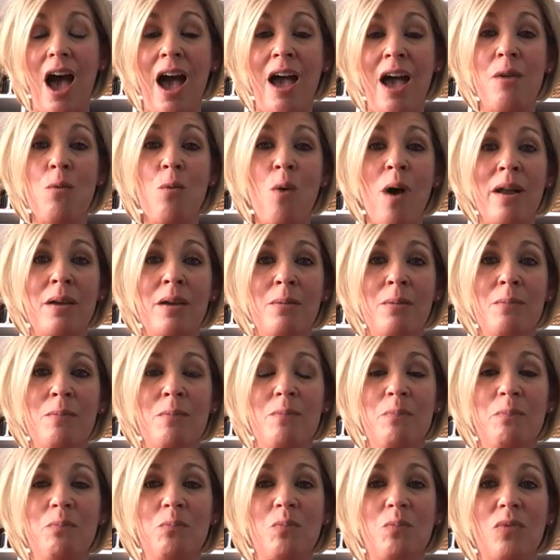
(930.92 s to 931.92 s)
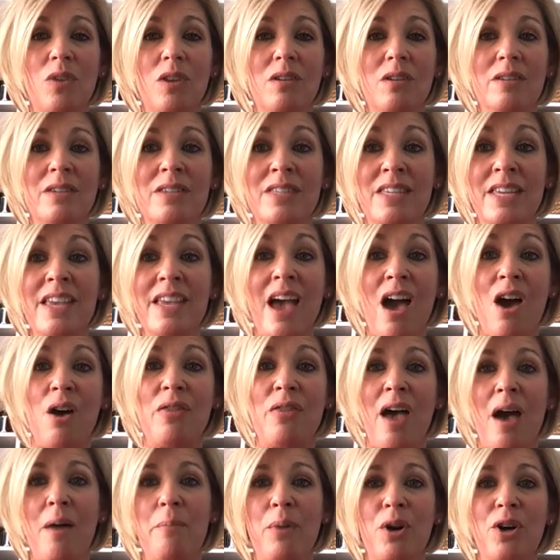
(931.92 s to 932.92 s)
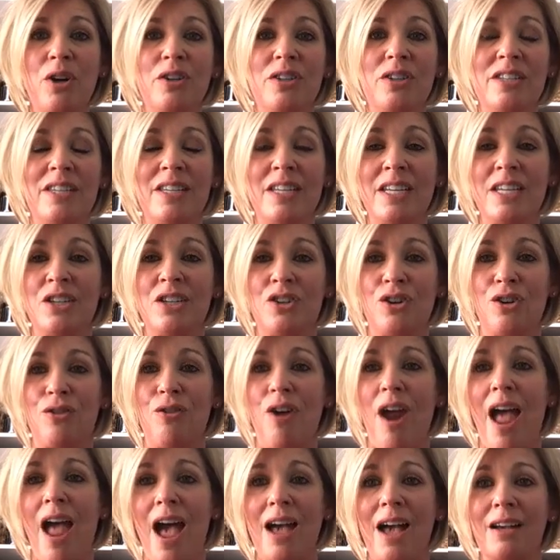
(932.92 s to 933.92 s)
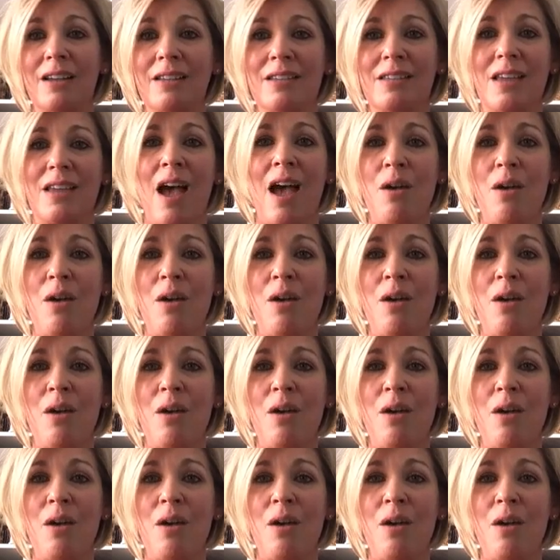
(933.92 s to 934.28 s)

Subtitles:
I want to see how that person interacts.